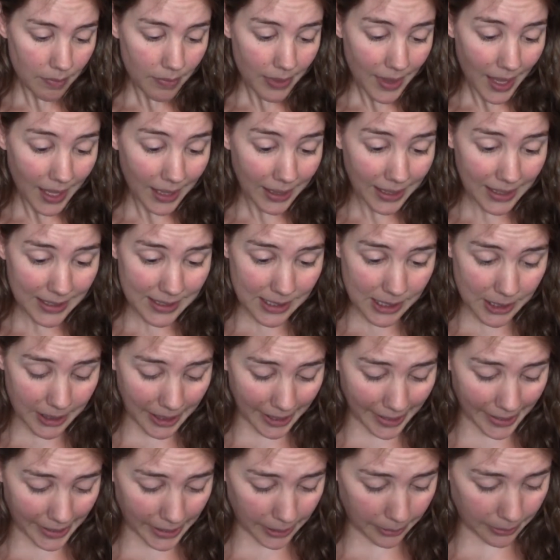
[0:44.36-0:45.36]
let's
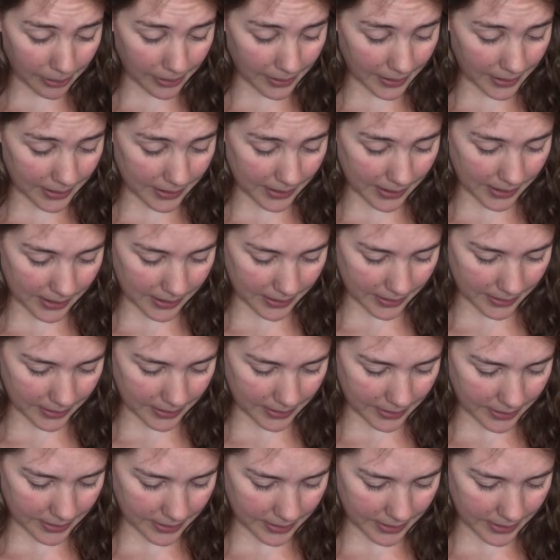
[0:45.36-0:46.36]
try out this
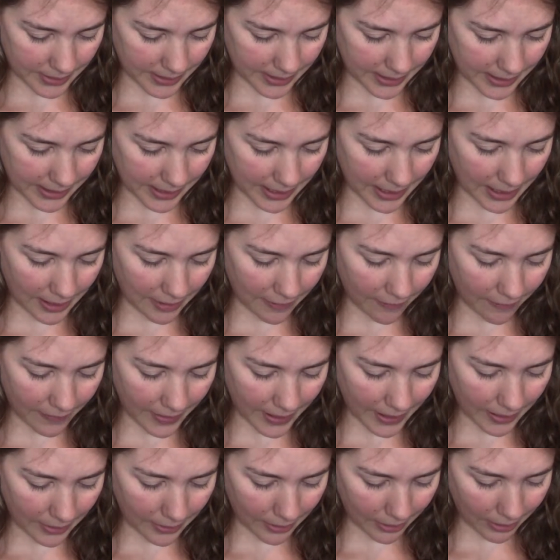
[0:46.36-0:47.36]
skin
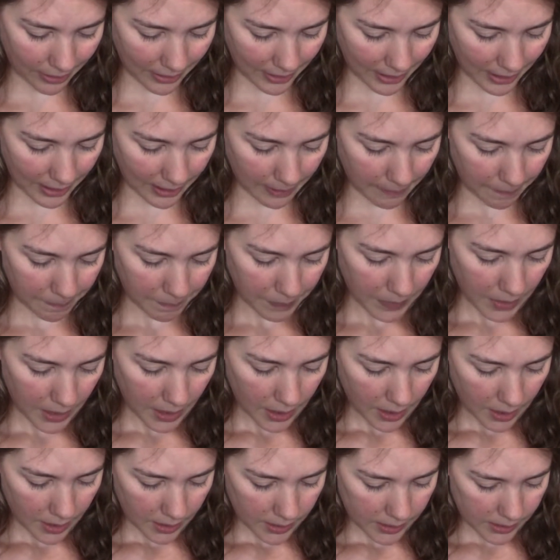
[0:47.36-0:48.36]
veil thing.
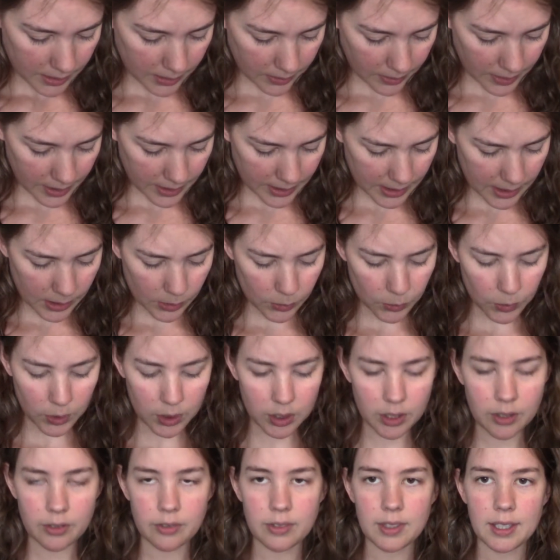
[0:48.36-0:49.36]
So this is one
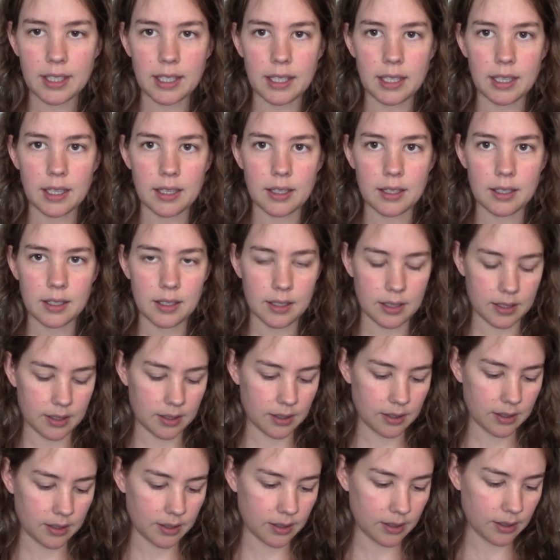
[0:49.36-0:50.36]
of the
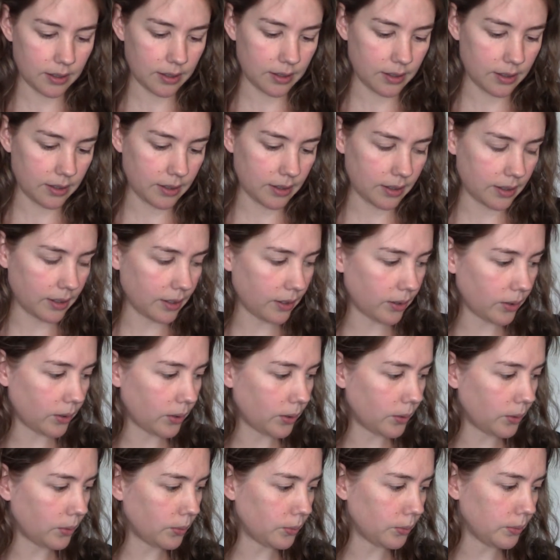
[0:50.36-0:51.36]

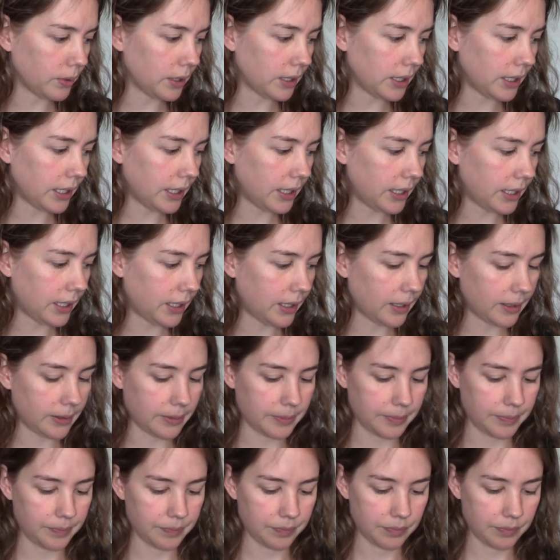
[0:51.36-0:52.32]
only